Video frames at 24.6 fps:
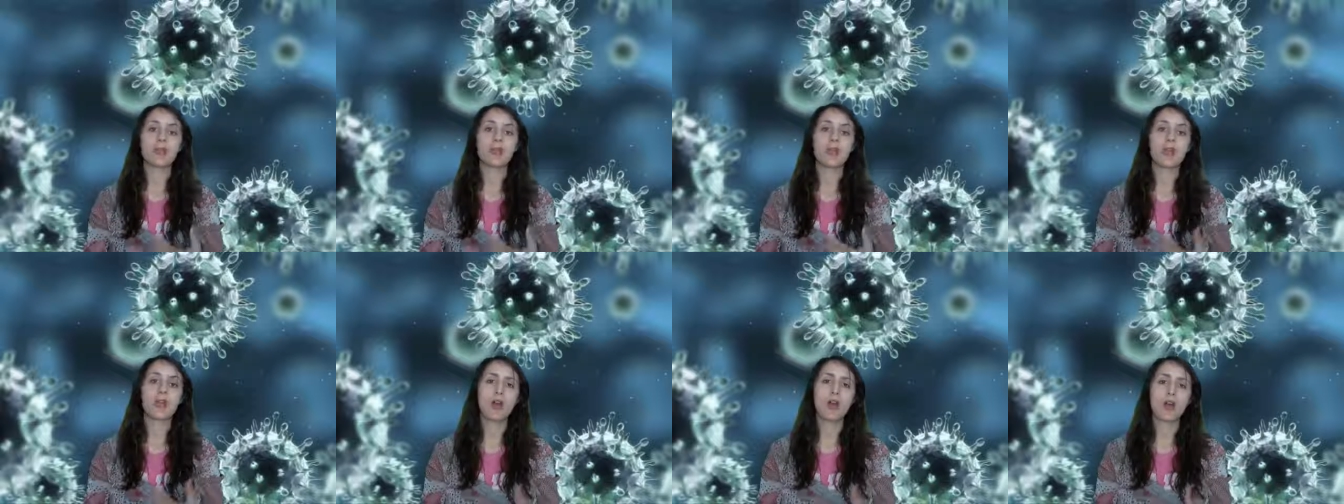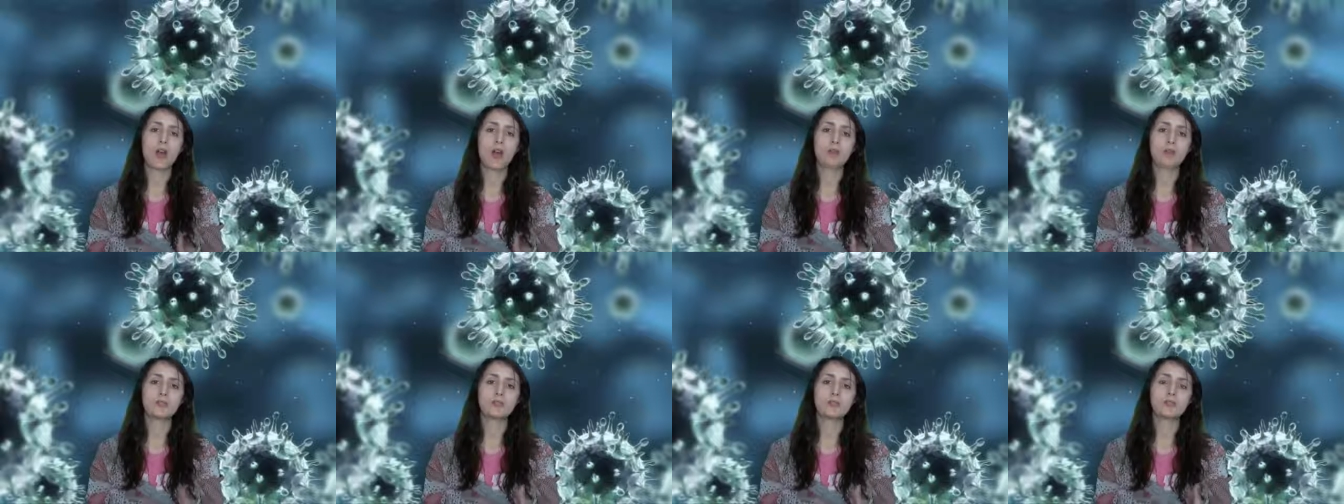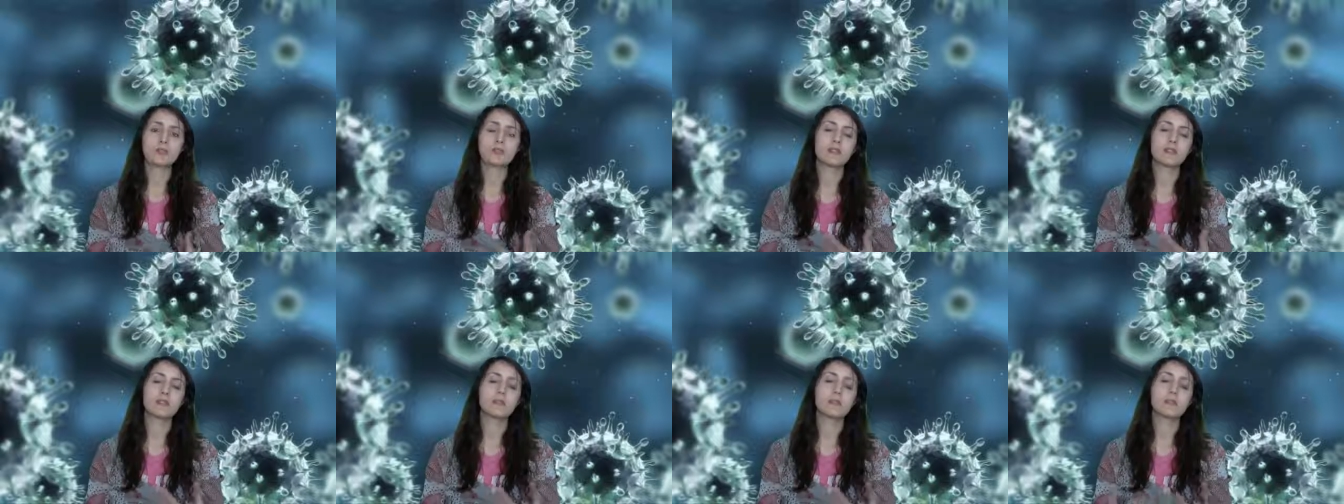
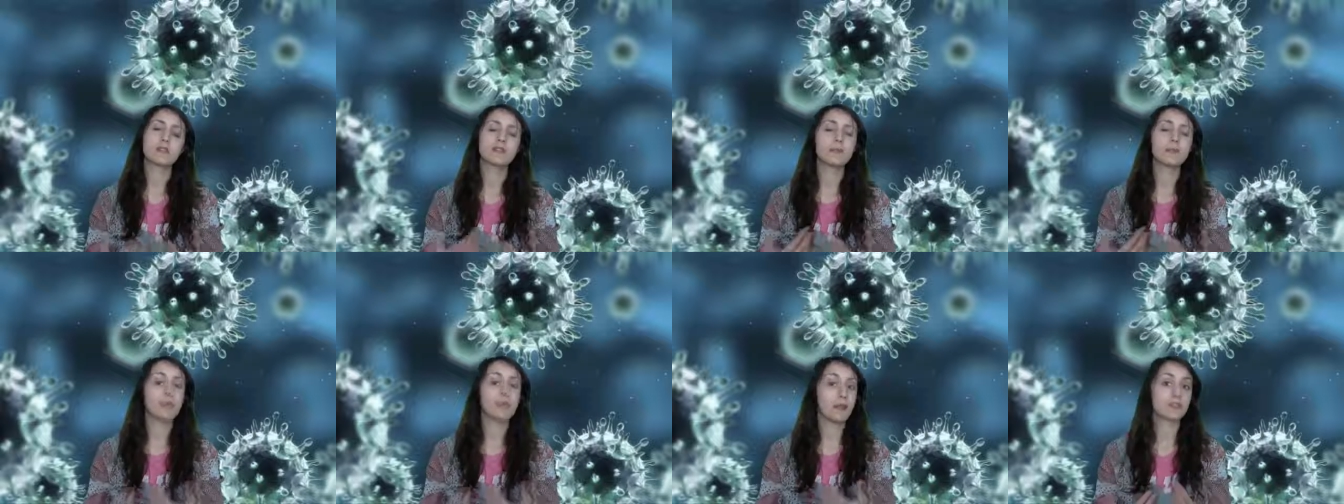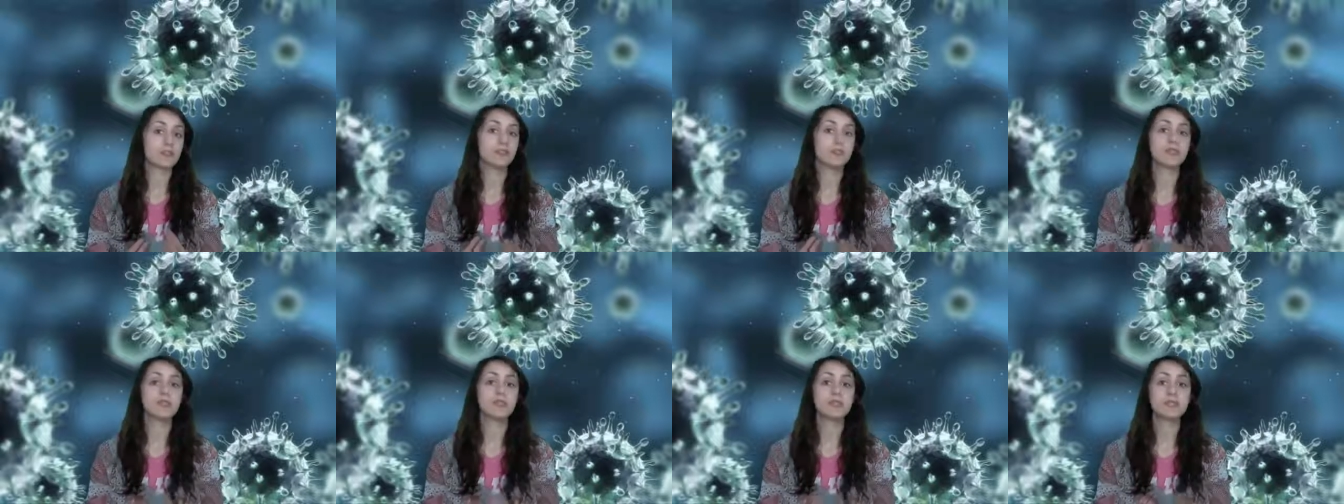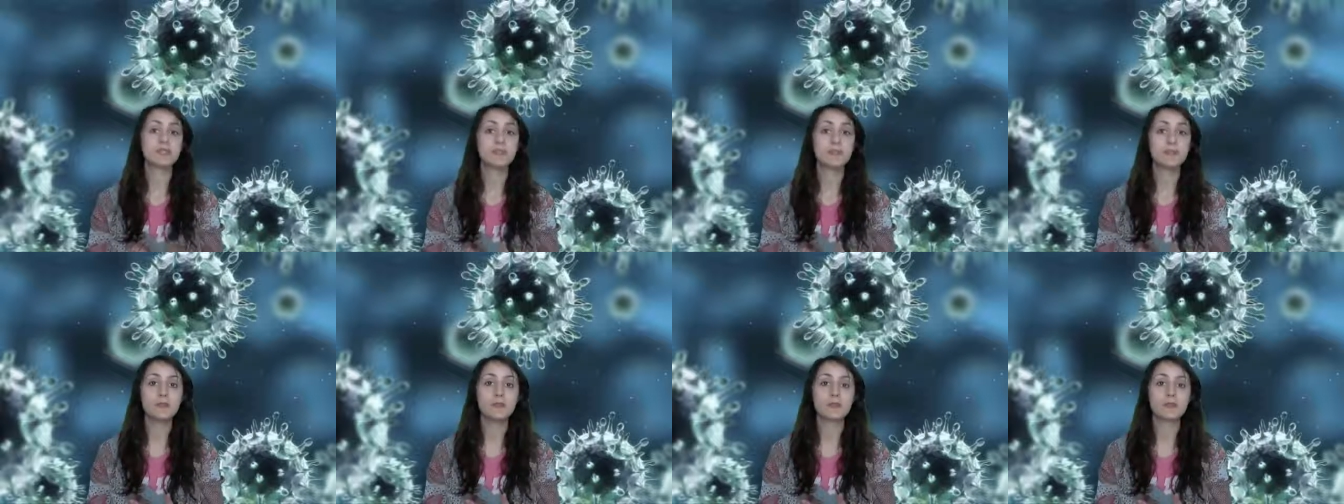cause respiratory
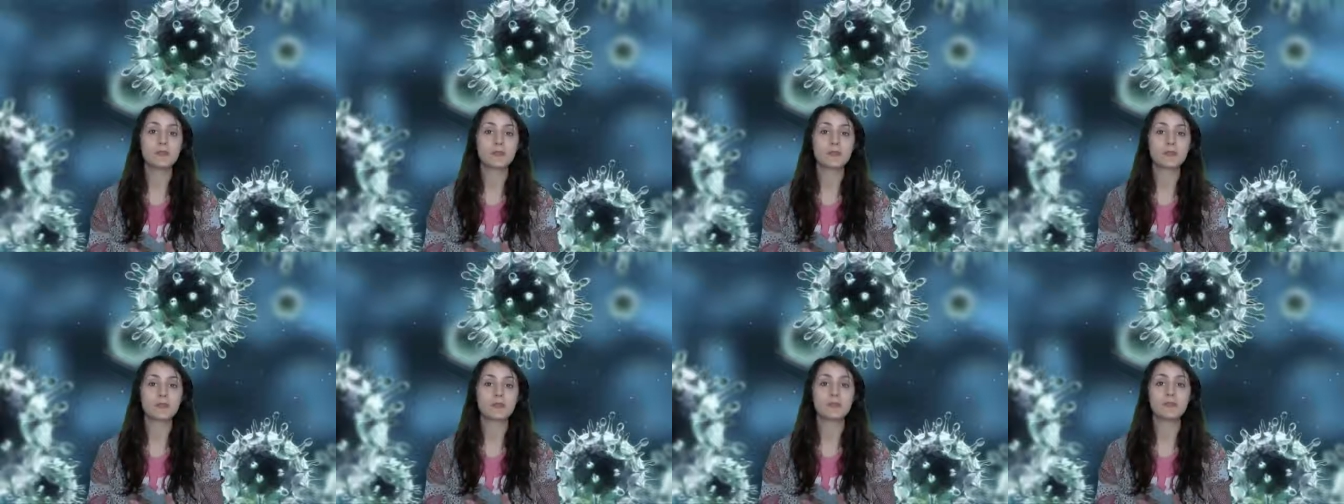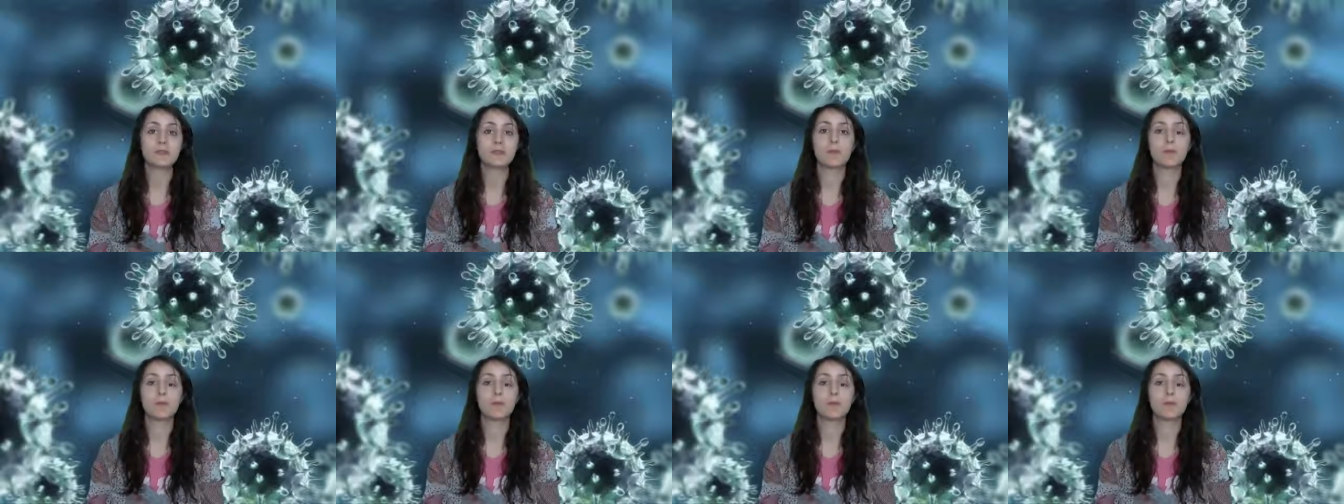symptoms,